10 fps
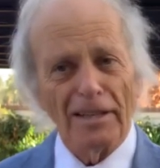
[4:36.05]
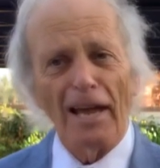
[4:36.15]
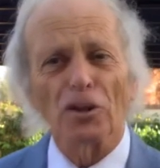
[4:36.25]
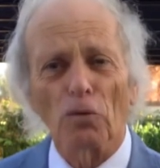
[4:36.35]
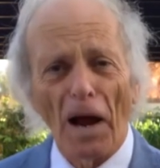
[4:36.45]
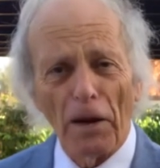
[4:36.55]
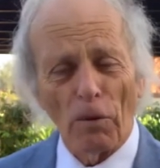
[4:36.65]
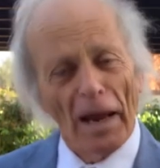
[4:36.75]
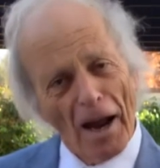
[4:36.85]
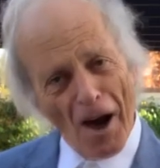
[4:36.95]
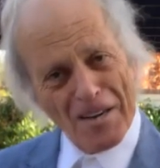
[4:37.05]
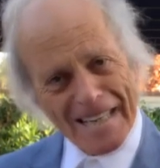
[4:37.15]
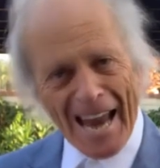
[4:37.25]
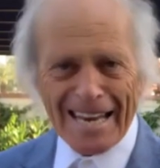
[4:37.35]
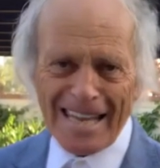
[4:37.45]
Take the right way or
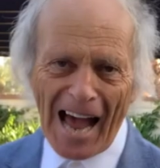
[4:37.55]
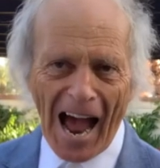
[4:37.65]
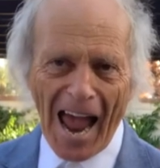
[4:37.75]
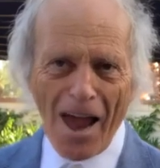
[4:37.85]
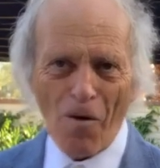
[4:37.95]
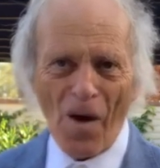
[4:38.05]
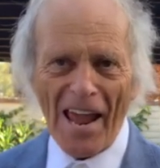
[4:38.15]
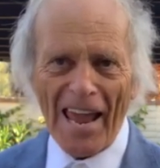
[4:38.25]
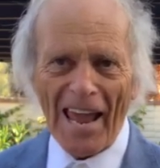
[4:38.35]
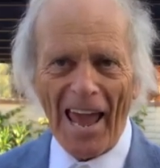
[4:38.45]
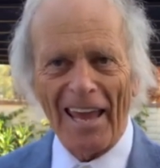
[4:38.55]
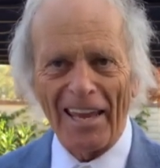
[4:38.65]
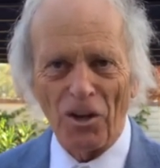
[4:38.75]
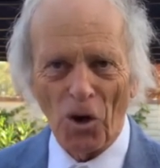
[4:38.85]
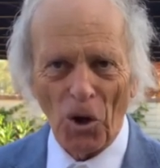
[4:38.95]
take the highway.
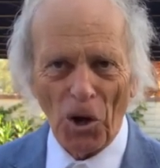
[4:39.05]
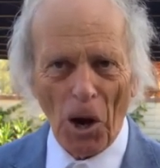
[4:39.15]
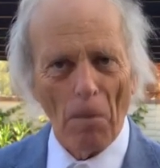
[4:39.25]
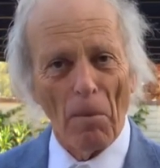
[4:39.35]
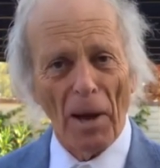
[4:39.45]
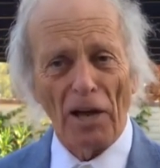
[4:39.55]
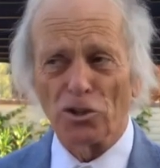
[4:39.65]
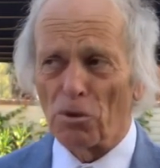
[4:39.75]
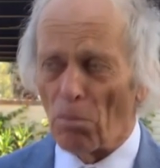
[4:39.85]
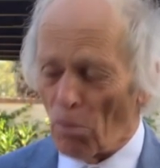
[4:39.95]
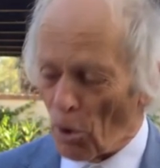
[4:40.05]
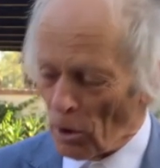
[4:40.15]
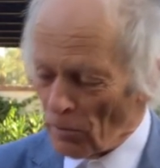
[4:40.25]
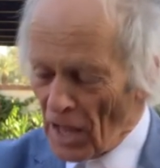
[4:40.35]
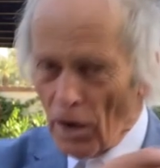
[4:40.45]
Hey, y'all come back
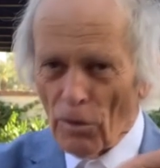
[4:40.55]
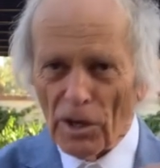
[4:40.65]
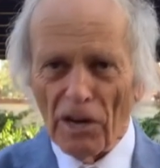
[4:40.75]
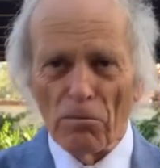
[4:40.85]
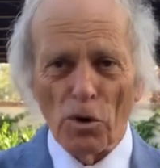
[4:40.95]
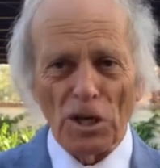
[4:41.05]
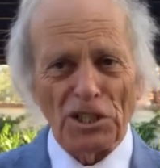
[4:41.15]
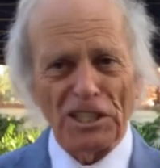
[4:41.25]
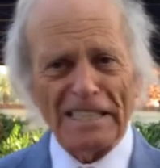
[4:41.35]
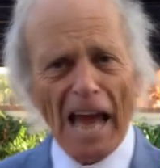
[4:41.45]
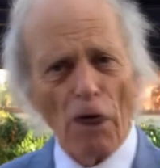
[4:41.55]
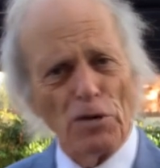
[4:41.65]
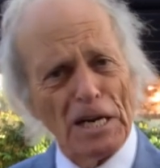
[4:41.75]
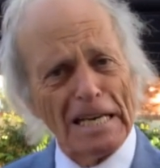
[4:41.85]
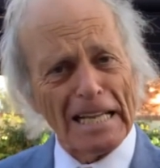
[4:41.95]
tomorrow. we have more
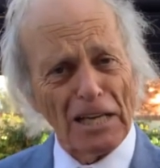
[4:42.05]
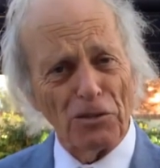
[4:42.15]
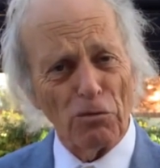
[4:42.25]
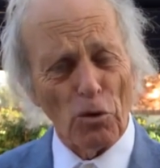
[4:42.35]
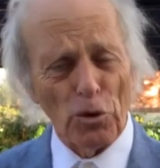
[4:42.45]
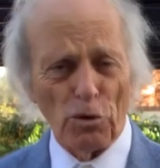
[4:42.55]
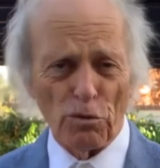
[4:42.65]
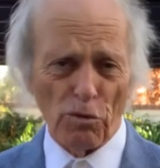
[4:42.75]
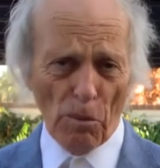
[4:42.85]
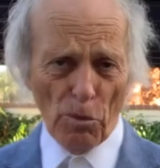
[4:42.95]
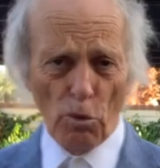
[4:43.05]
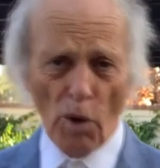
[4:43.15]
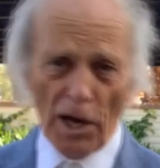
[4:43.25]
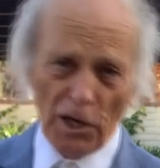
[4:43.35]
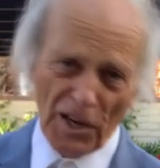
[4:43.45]
astounding things for you from the
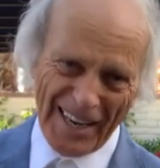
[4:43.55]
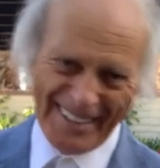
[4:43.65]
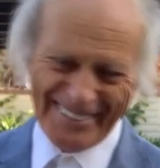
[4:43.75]
right.